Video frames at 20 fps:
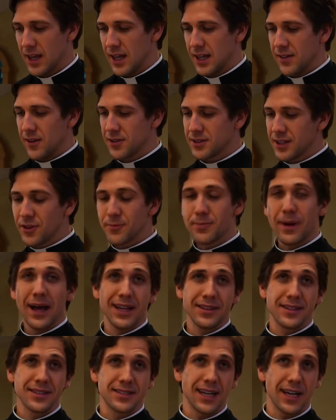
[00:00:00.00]
There's another path
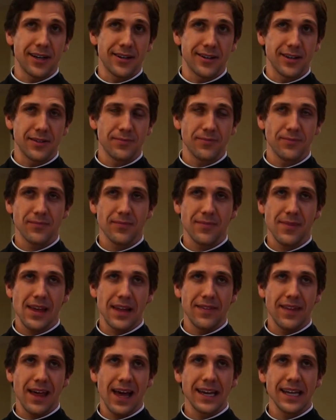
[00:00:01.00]
to sainthood,
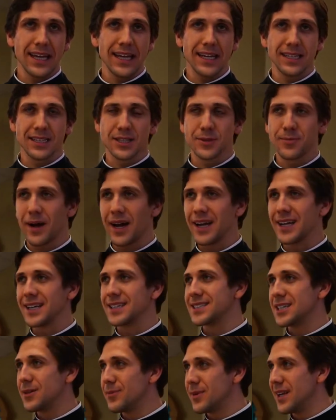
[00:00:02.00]
and that is by
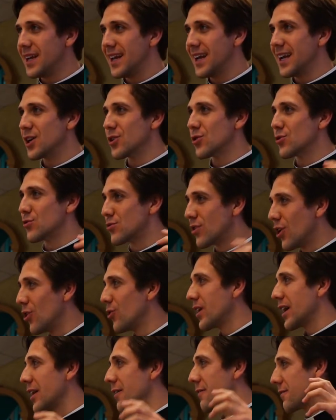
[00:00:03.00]
exhibiting
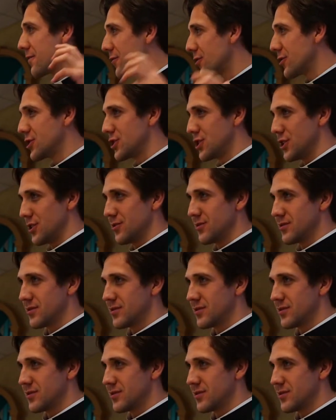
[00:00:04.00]
heroic virtue.